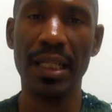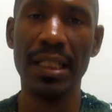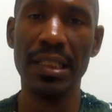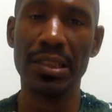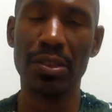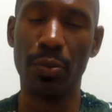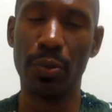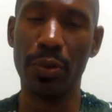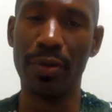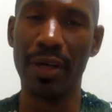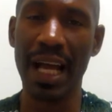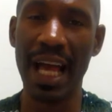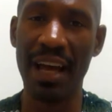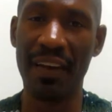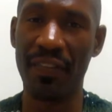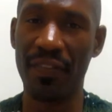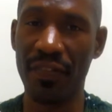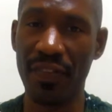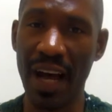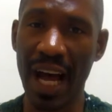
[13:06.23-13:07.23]
So we'll
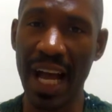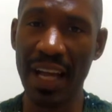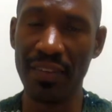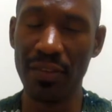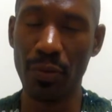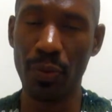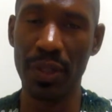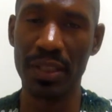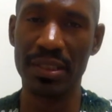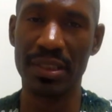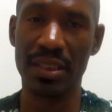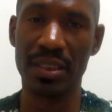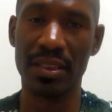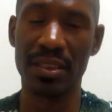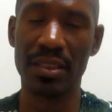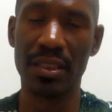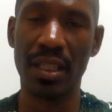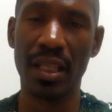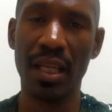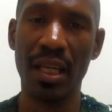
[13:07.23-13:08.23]
have 5
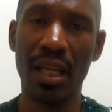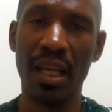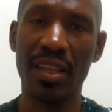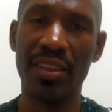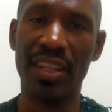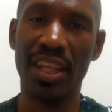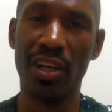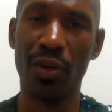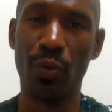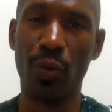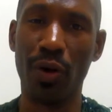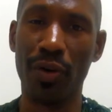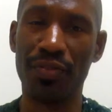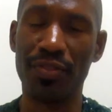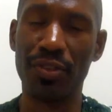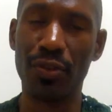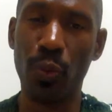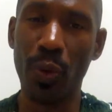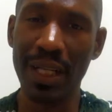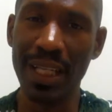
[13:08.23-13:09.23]
quizzes. They're
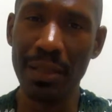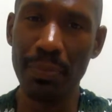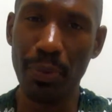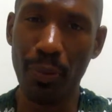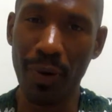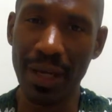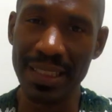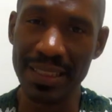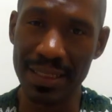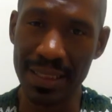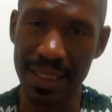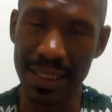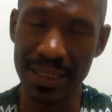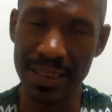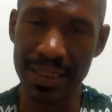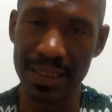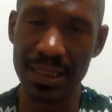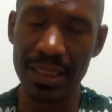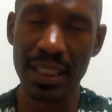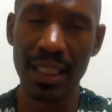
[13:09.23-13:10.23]
worth 20 points
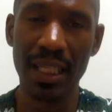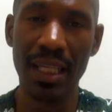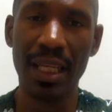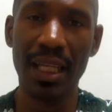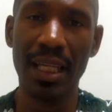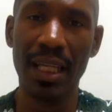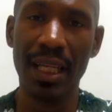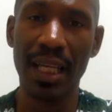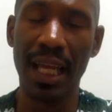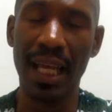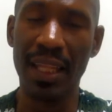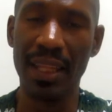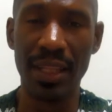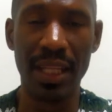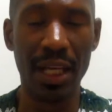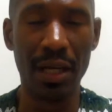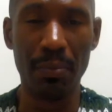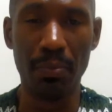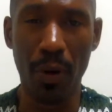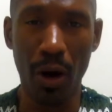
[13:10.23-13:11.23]
each, and
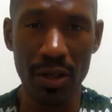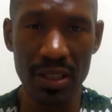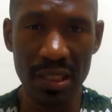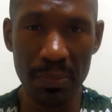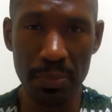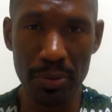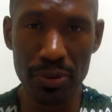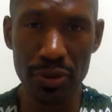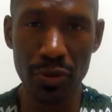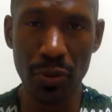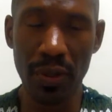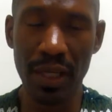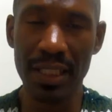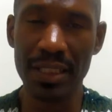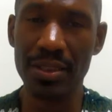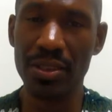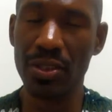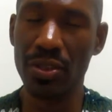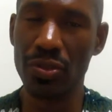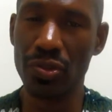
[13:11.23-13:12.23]
they're multiple
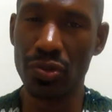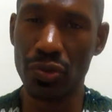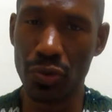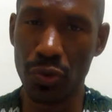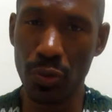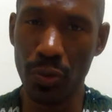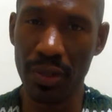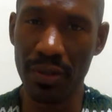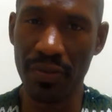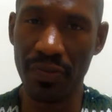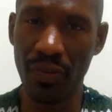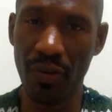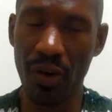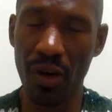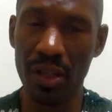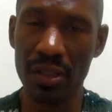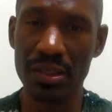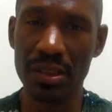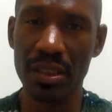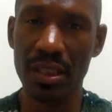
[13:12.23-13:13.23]
choice, true and
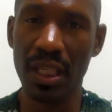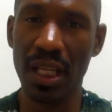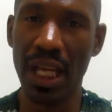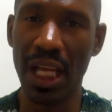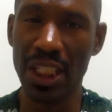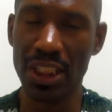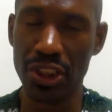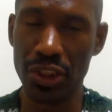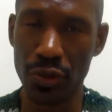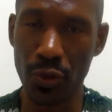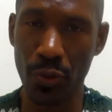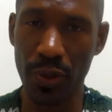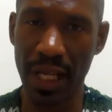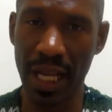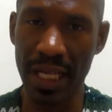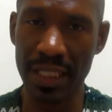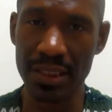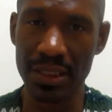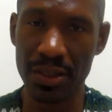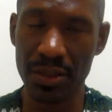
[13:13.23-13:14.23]
false, and short
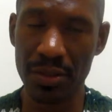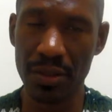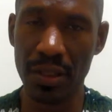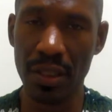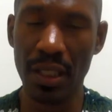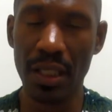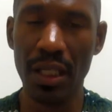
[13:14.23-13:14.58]
answer.